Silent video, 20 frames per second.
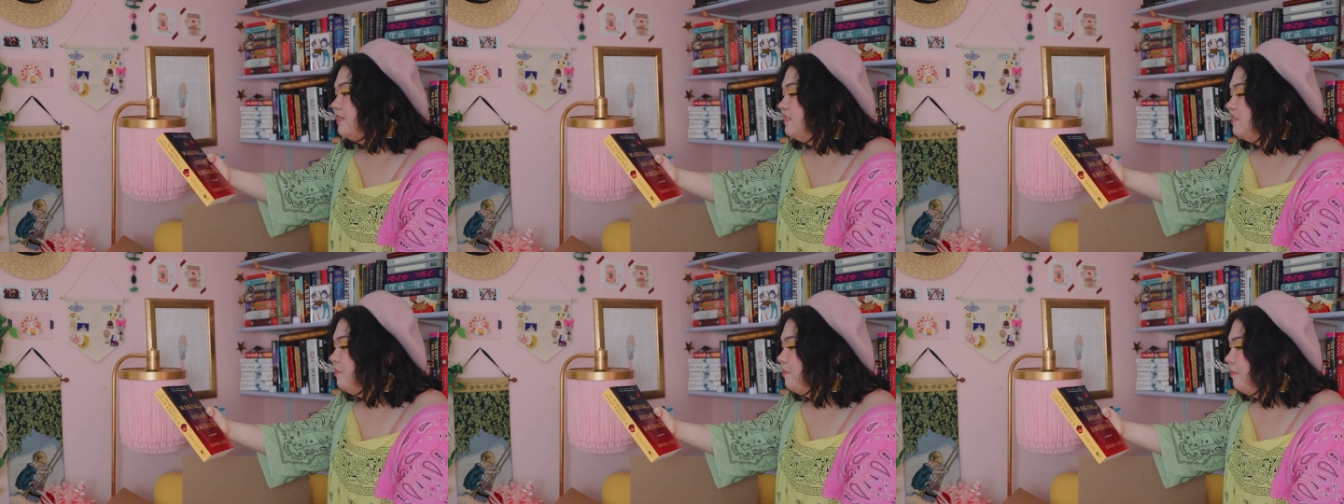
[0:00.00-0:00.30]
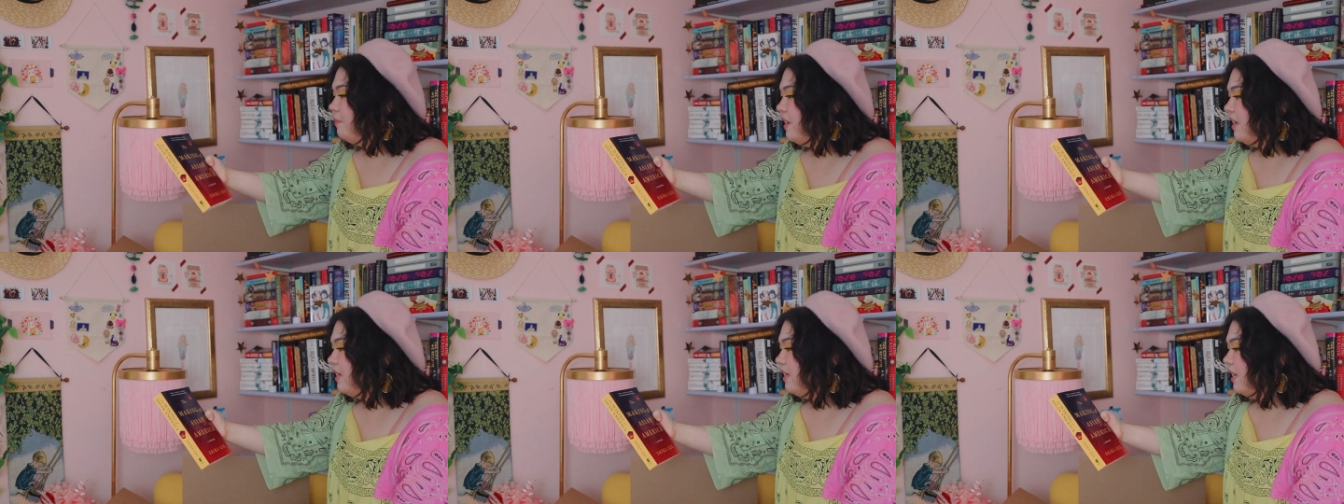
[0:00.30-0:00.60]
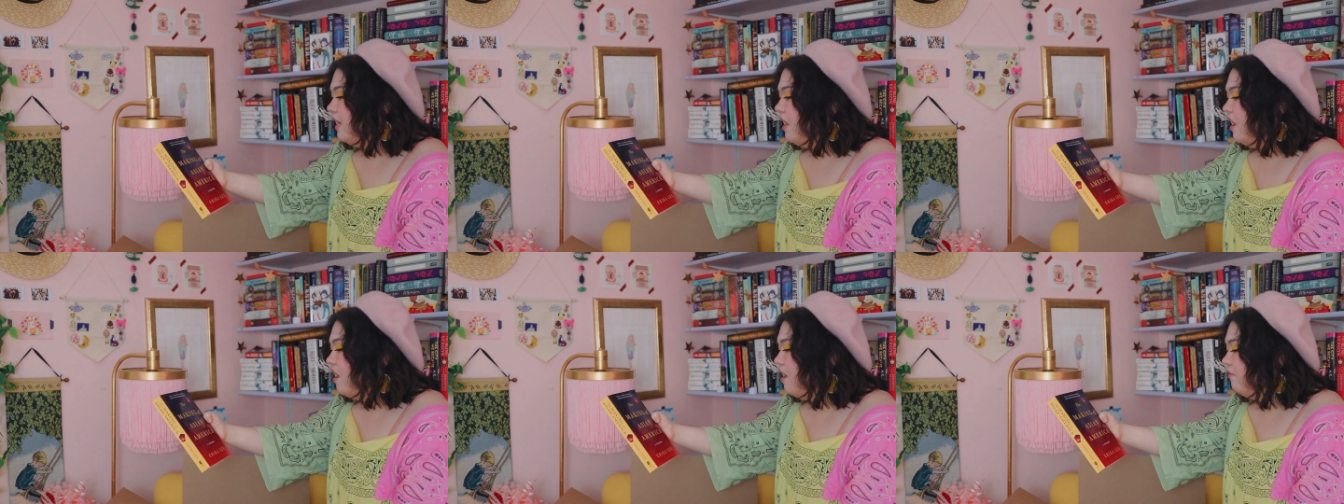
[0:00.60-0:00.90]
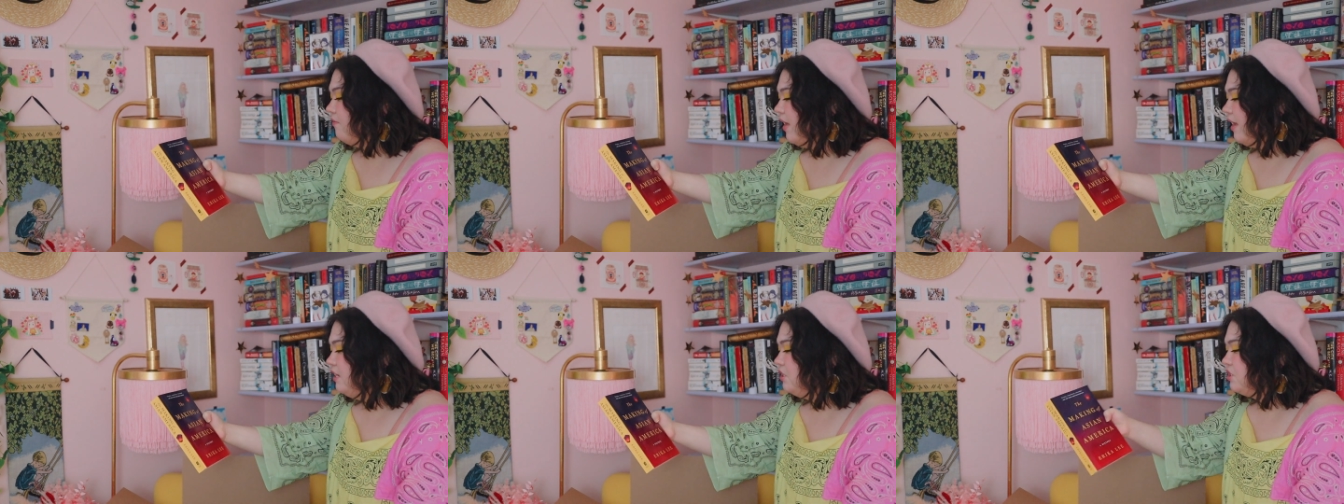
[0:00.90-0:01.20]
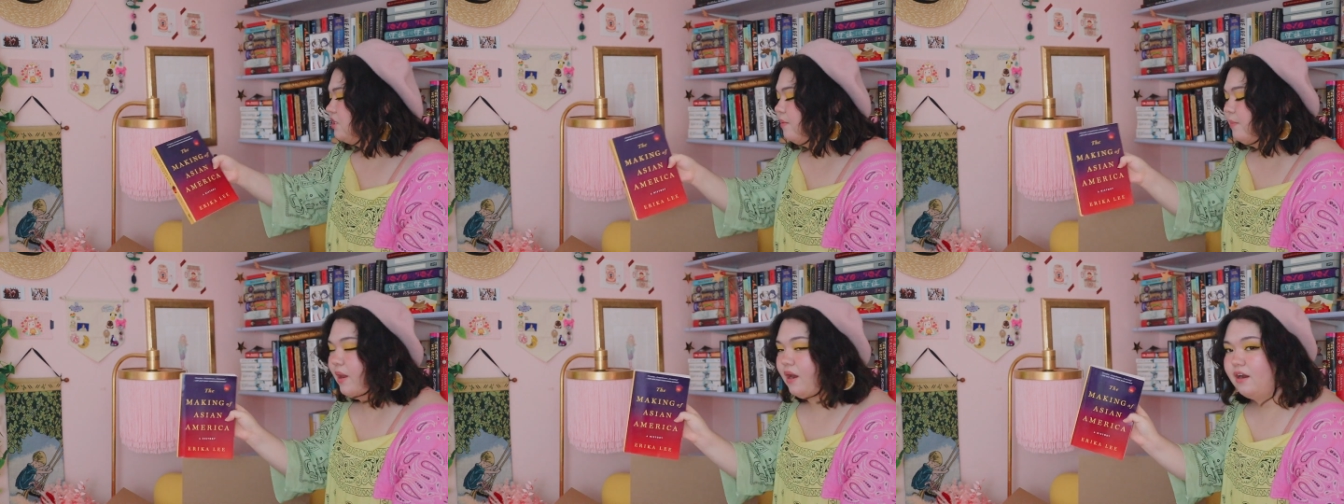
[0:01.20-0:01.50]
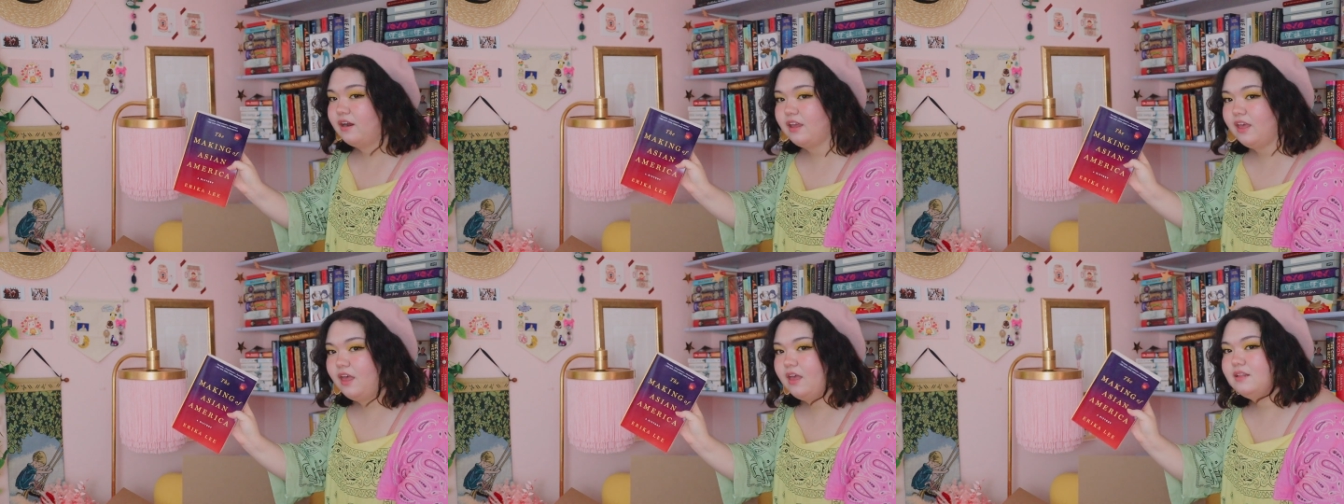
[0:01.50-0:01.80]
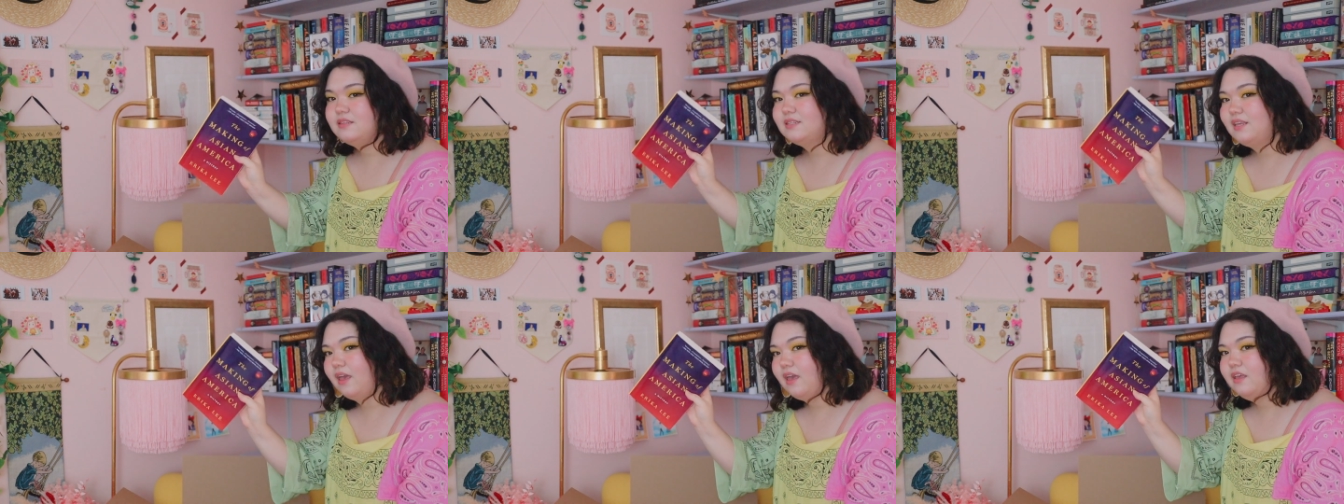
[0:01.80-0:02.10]
It's The Making of Asian America.
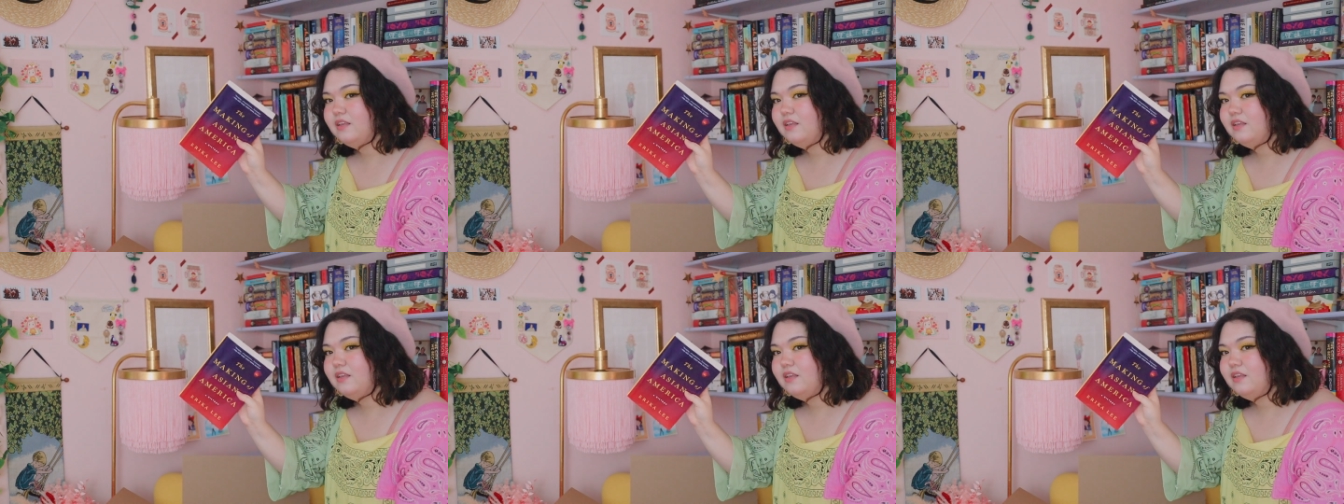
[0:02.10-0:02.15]
It's like a